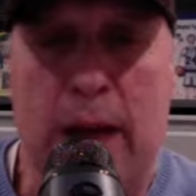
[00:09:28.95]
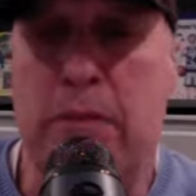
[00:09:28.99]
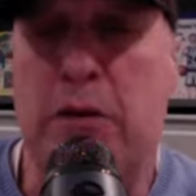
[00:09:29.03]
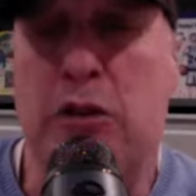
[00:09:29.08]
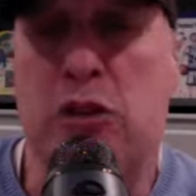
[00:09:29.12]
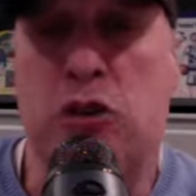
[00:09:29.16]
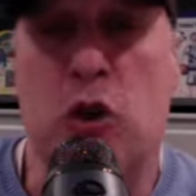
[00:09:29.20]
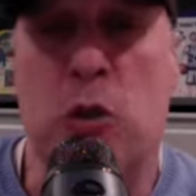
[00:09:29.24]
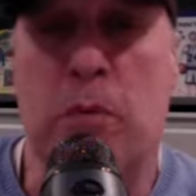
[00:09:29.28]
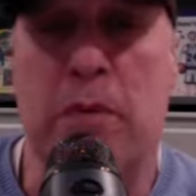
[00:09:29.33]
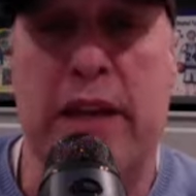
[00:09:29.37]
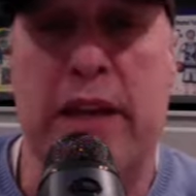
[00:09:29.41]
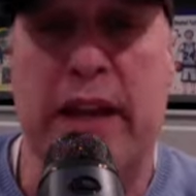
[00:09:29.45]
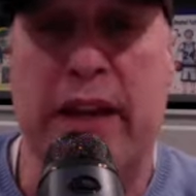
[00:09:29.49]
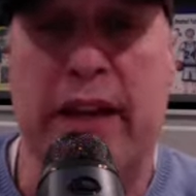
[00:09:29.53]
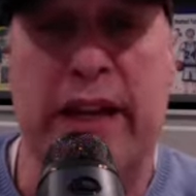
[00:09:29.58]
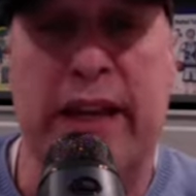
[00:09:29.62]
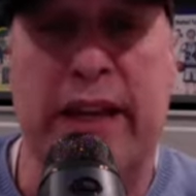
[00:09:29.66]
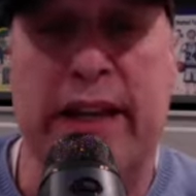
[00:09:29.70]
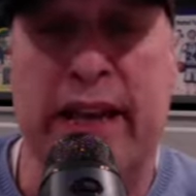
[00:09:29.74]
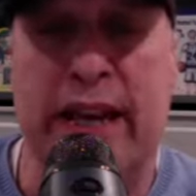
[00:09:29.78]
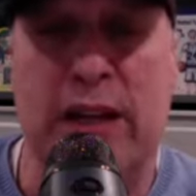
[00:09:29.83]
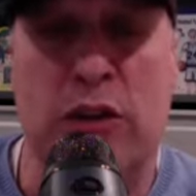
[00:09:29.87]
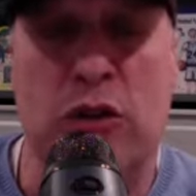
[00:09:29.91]
assuming they're going
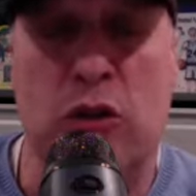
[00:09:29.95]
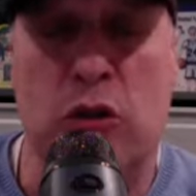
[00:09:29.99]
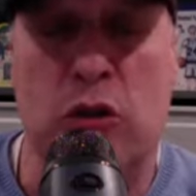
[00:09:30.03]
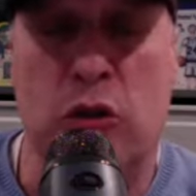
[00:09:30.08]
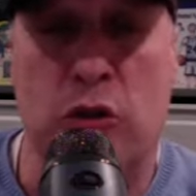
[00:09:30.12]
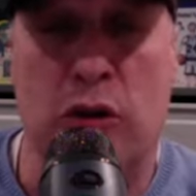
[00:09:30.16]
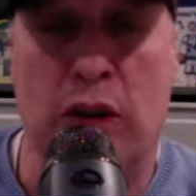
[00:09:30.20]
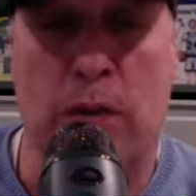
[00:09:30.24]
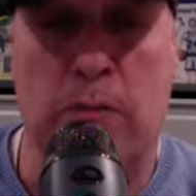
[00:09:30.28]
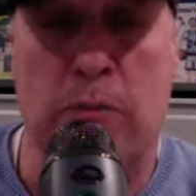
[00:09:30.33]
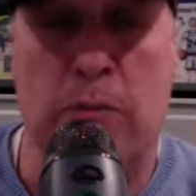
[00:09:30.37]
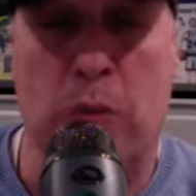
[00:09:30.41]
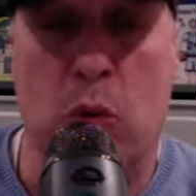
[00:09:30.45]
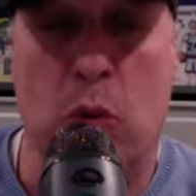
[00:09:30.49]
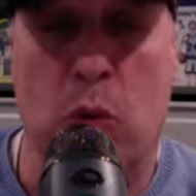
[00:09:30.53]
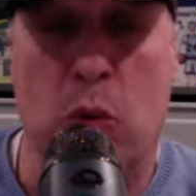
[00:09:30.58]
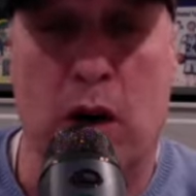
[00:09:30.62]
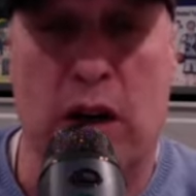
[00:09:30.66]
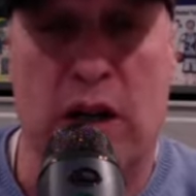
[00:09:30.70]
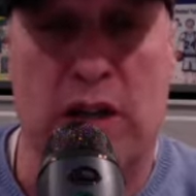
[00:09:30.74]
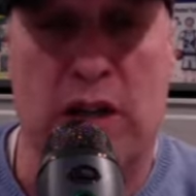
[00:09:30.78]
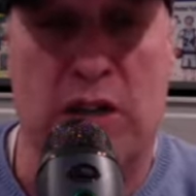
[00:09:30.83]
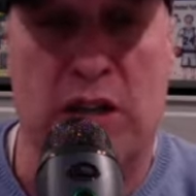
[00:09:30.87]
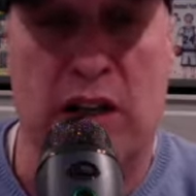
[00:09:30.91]
to get 2 number
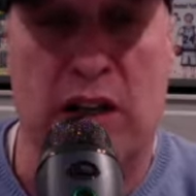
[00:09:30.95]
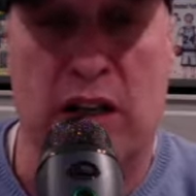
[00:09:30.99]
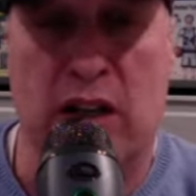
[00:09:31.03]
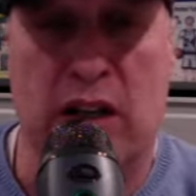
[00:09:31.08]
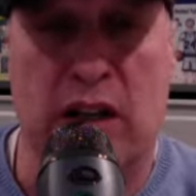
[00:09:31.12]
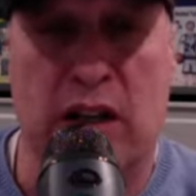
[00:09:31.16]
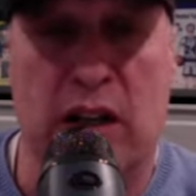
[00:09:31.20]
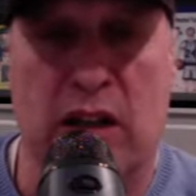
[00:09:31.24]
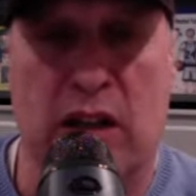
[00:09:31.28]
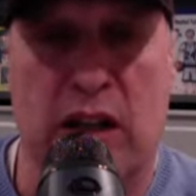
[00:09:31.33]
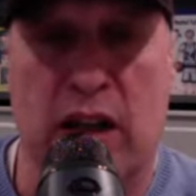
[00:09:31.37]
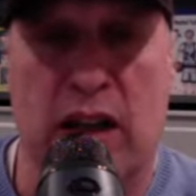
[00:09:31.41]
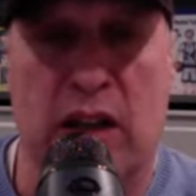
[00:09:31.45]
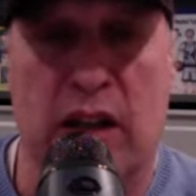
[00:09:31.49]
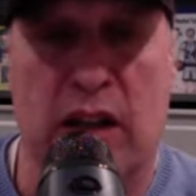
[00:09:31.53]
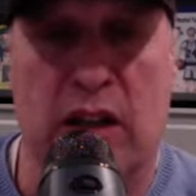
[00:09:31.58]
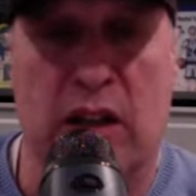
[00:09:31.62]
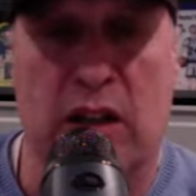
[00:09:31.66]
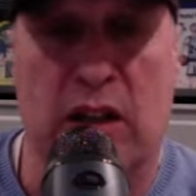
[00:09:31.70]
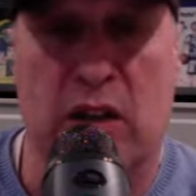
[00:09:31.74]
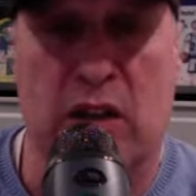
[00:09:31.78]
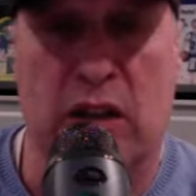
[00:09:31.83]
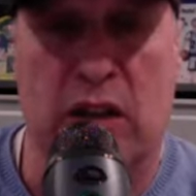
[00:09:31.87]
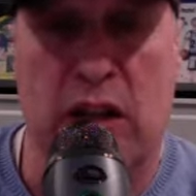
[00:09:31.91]
1s and
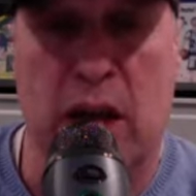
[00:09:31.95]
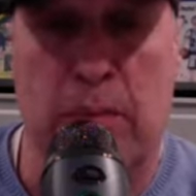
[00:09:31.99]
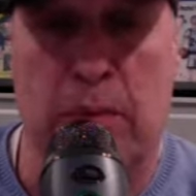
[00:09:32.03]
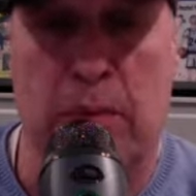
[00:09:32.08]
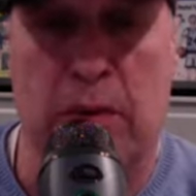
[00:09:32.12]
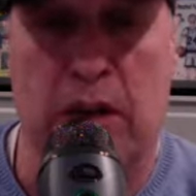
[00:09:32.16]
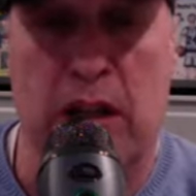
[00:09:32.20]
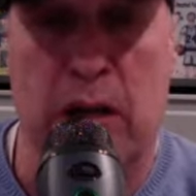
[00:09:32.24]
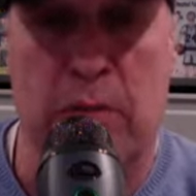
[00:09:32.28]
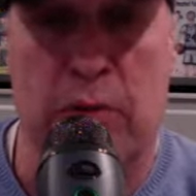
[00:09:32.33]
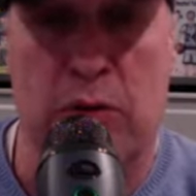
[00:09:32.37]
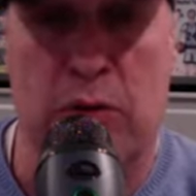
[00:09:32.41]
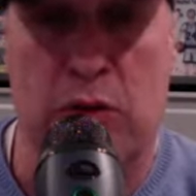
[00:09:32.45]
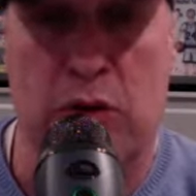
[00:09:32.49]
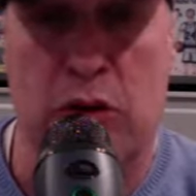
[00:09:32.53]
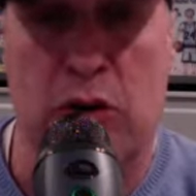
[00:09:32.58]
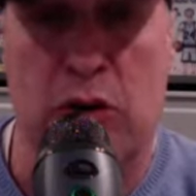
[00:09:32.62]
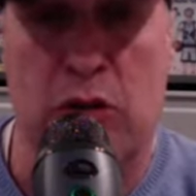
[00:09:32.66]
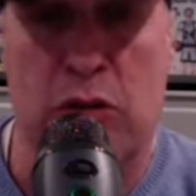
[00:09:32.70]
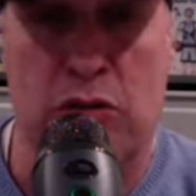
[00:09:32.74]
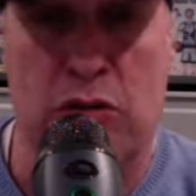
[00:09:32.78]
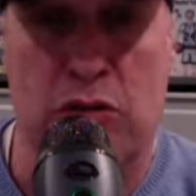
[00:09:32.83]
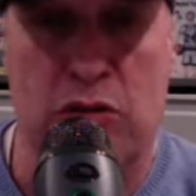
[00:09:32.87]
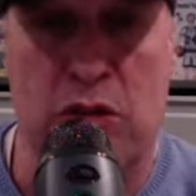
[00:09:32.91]
a couple of number
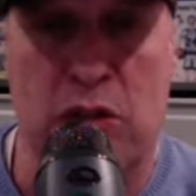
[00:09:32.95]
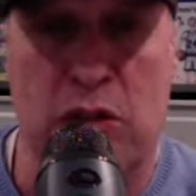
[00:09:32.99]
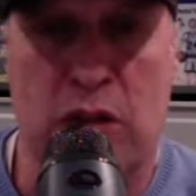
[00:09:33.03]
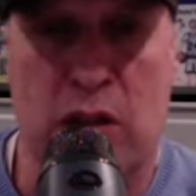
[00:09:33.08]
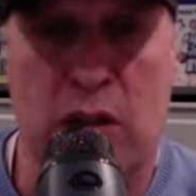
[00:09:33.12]
2s.